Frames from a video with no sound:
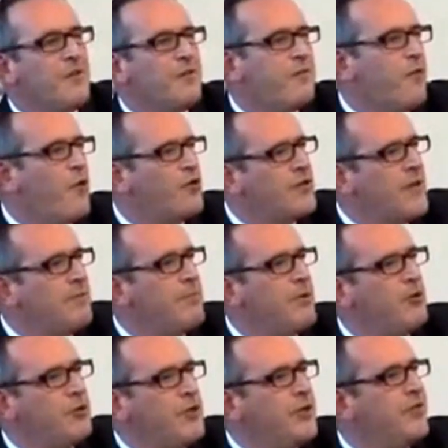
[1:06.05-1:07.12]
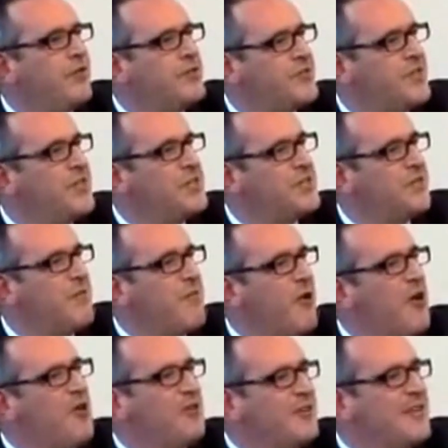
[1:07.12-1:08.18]
The 40 billion receipts from
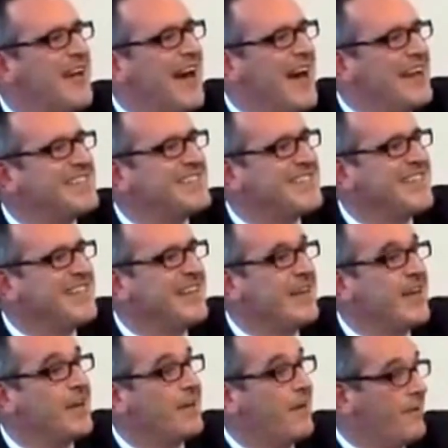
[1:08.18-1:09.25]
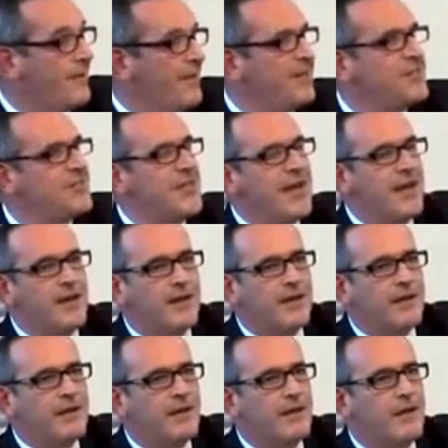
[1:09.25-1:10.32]
oil and gas currently in
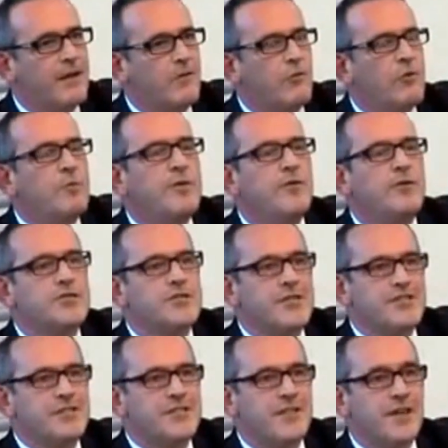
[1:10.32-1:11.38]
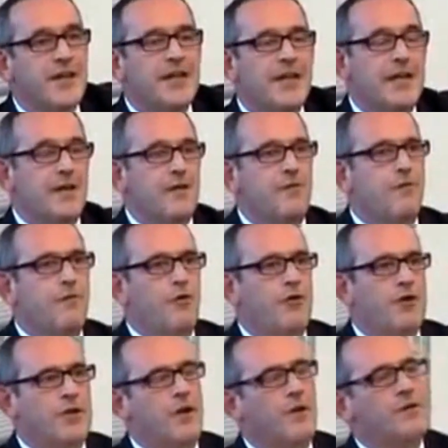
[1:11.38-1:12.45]
sterling would be receipted in a
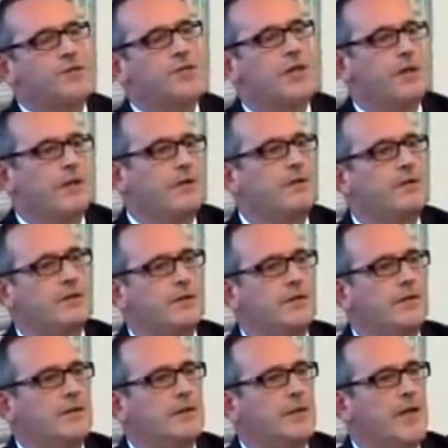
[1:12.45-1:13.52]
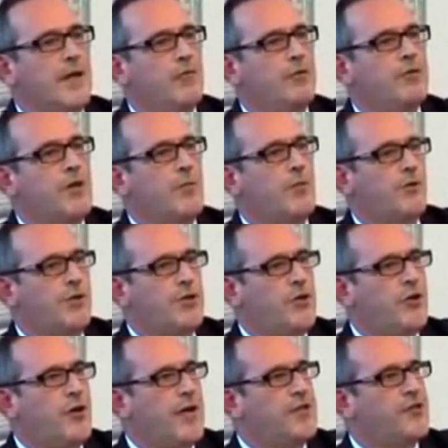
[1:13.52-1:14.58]
foreign currency. That would double the
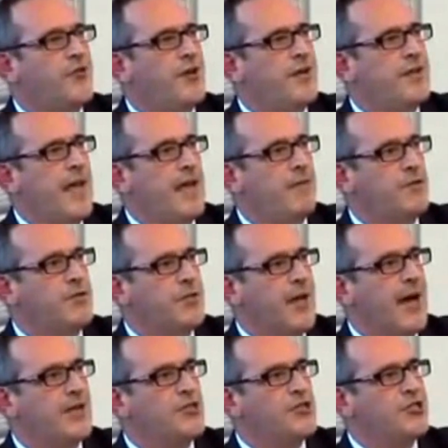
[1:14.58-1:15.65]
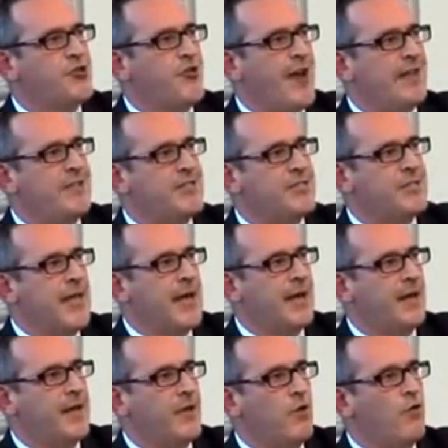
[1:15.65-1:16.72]
UK trade deficit and shred
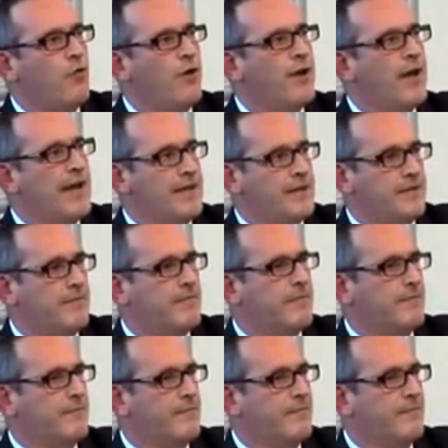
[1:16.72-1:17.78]
sterling overnight.